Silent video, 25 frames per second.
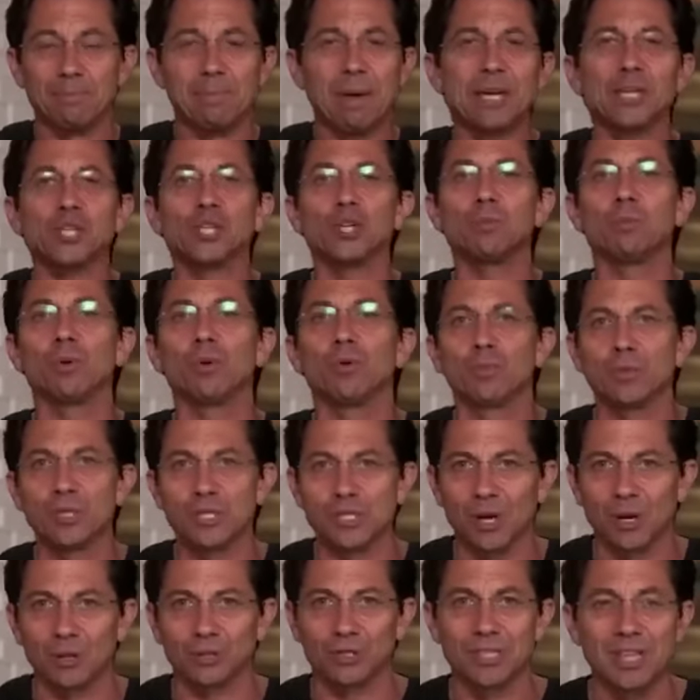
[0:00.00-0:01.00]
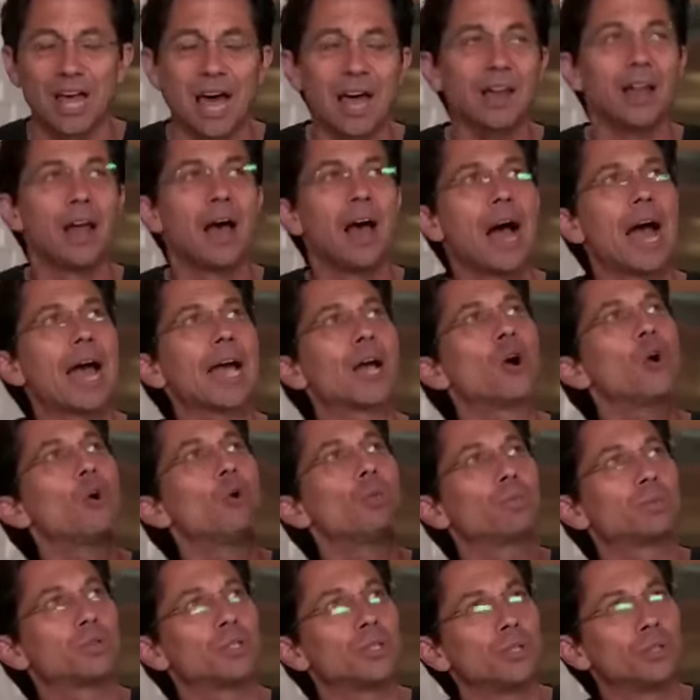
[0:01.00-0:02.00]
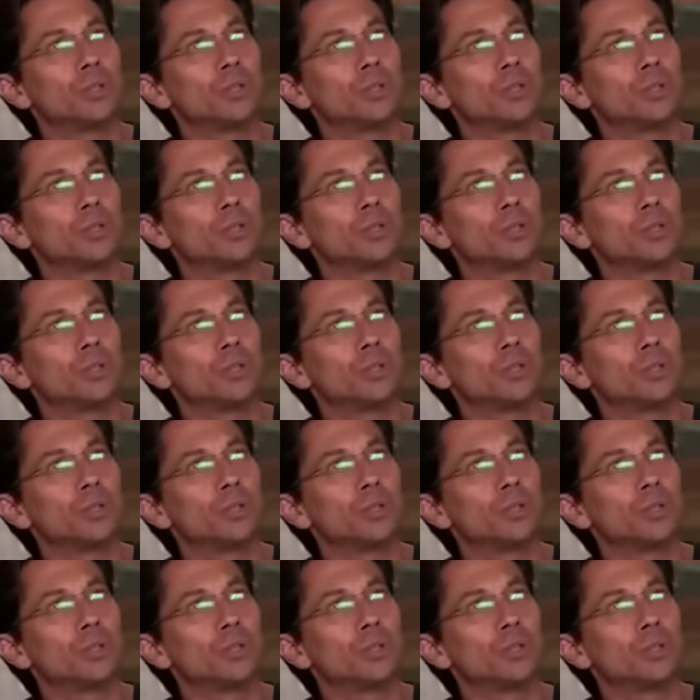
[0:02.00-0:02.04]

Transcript: Measurable results, not I hope